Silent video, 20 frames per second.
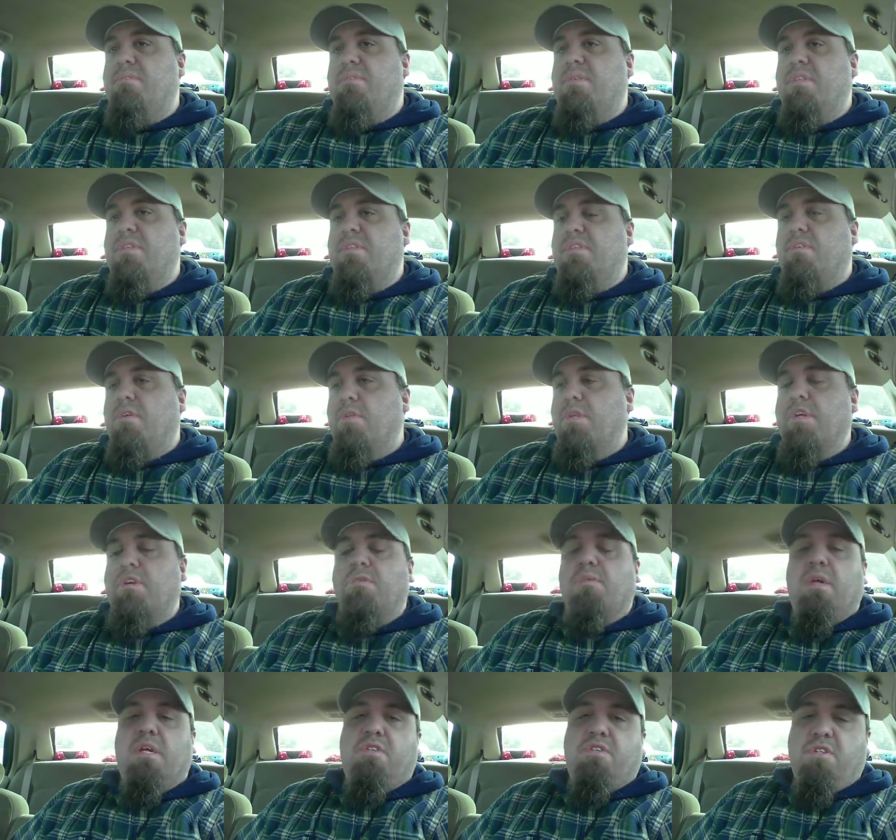in the clear.
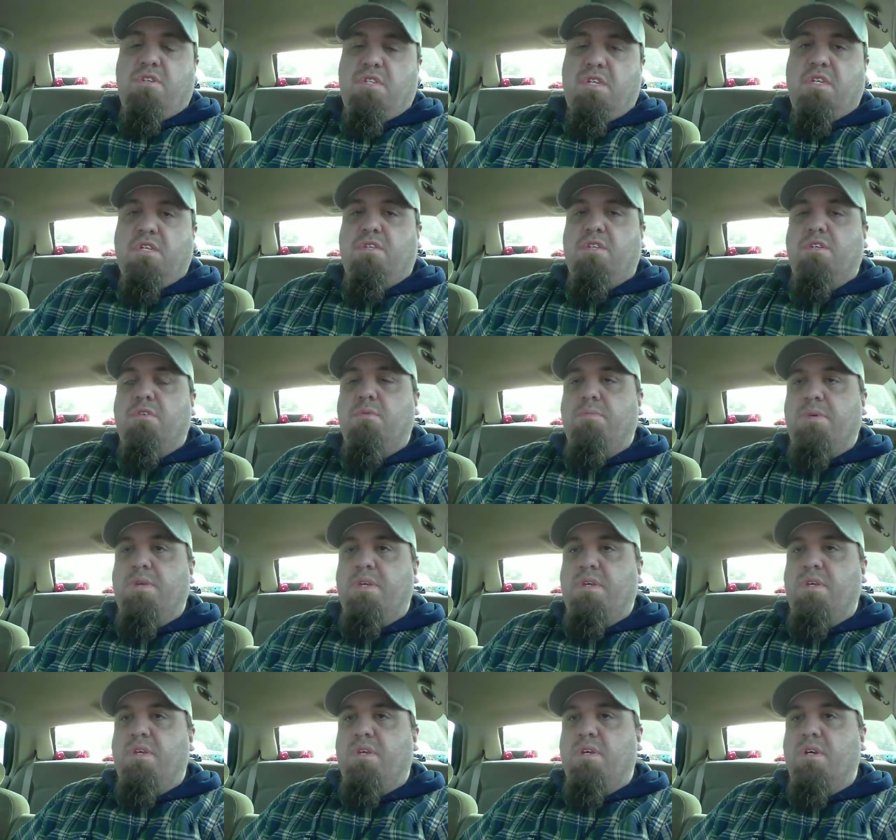What I should say is he'll
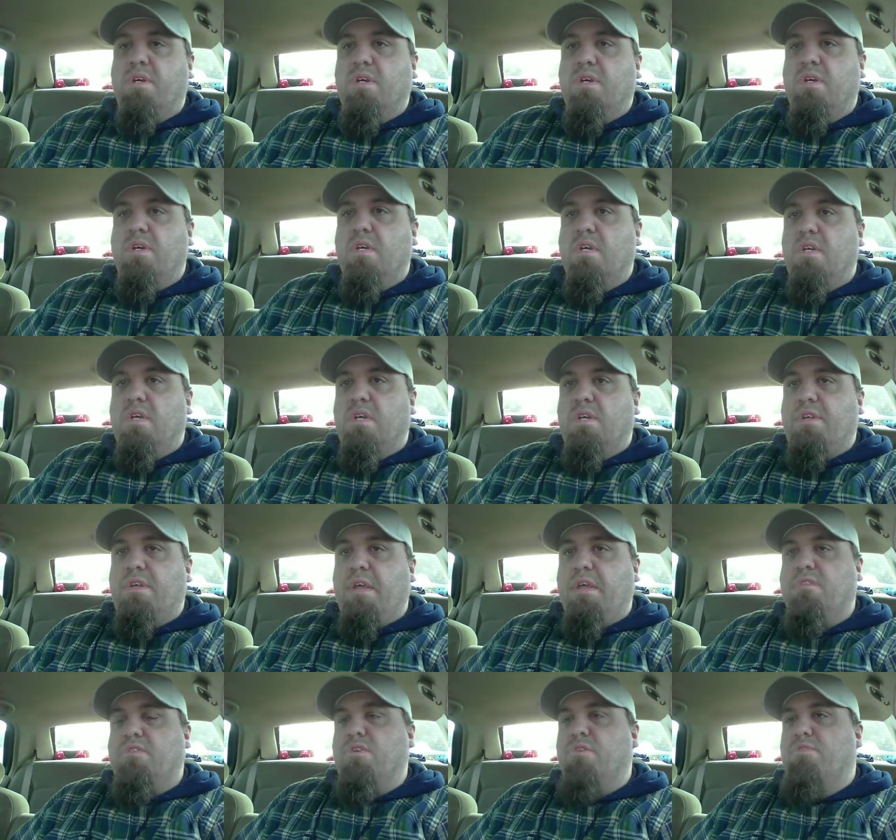be uh,
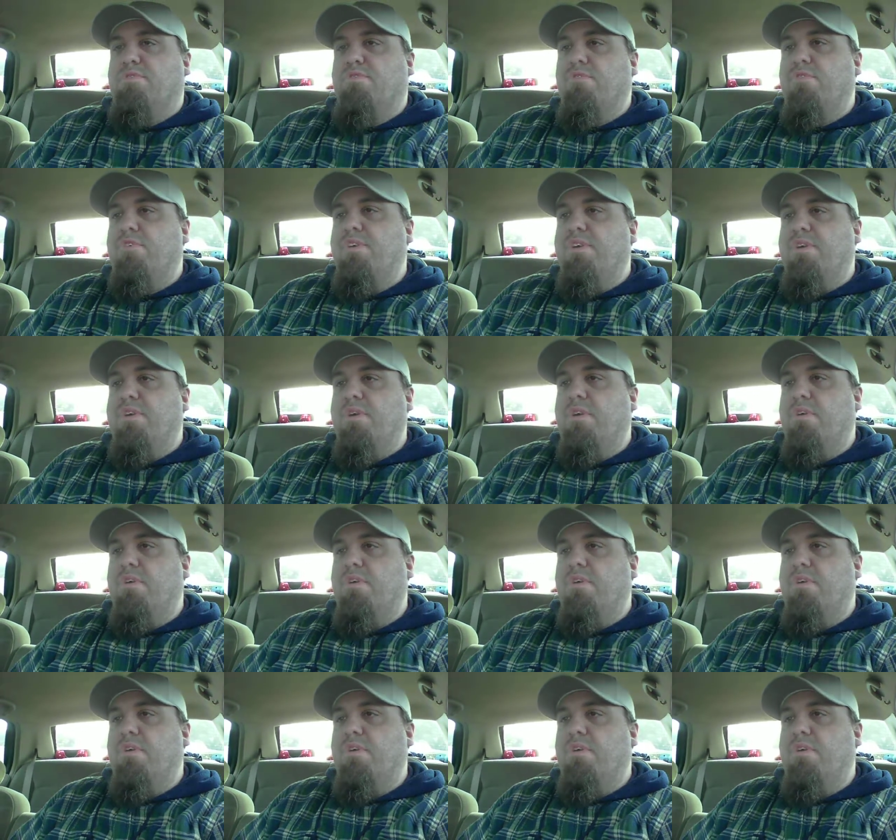cancer-free